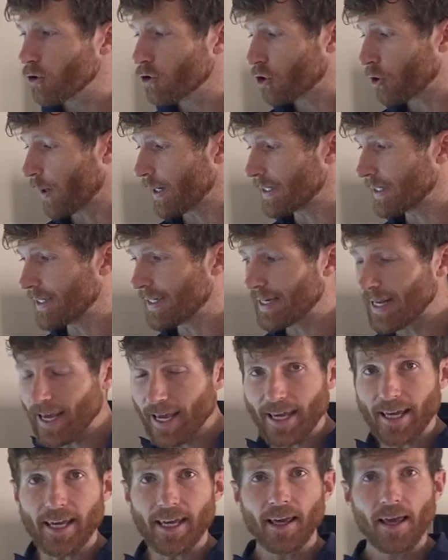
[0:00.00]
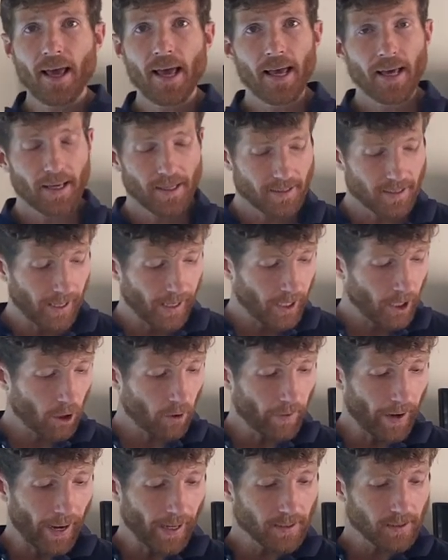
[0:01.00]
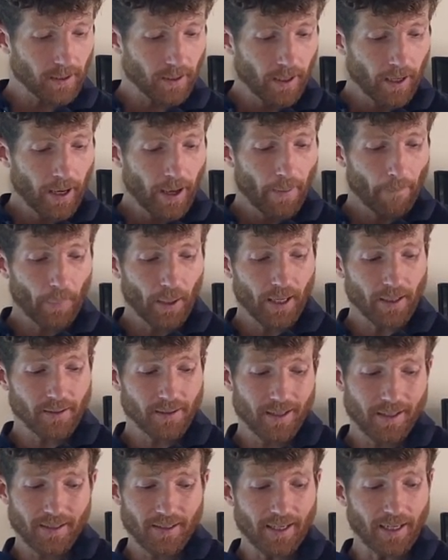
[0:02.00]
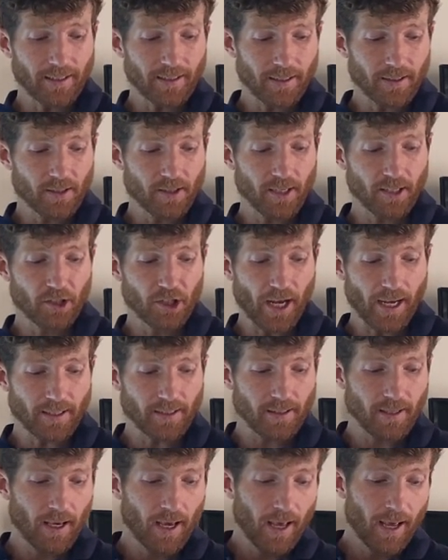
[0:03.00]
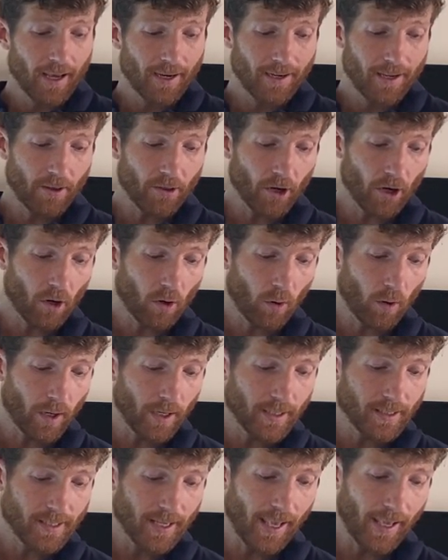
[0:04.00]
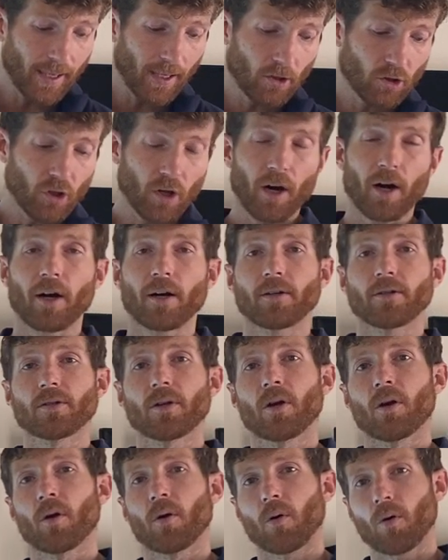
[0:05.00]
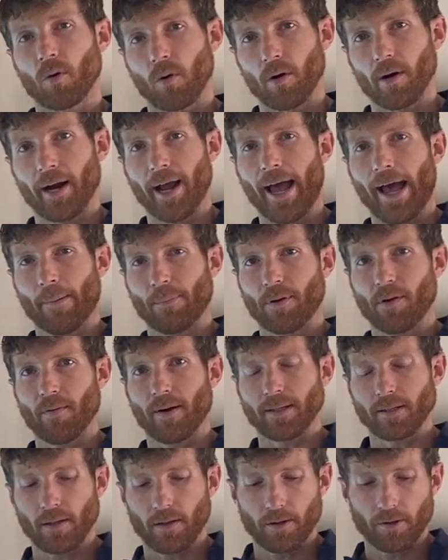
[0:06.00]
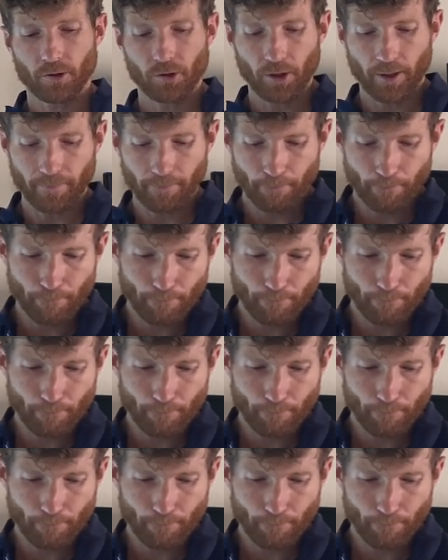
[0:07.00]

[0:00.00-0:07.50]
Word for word: Choice D is incorrect because this sentence suggests neither Cora taking charge or a happy resolution.